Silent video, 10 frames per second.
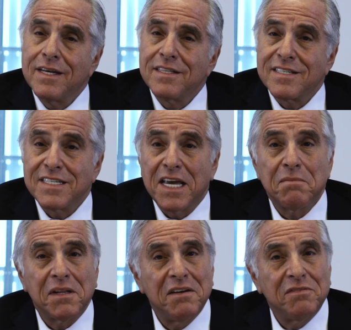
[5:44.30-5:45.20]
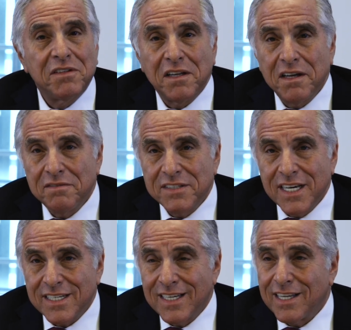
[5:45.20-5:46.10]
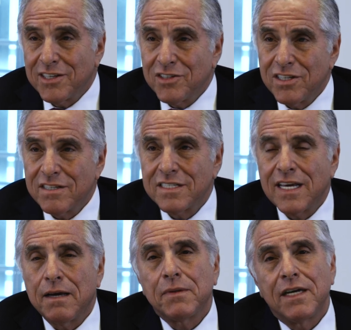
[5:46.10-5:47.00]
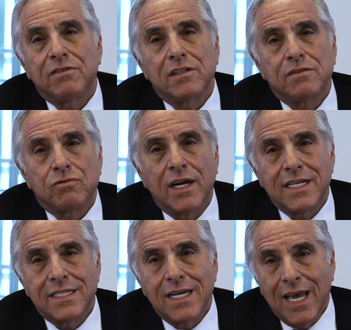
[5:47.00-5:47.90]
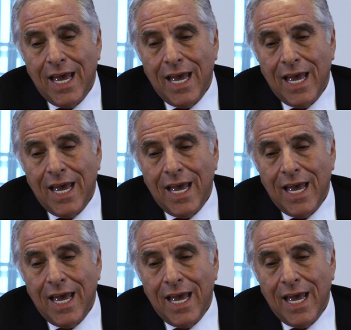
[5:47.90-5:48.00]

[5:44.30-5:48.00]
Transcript: the same level of technology, the same level of rent.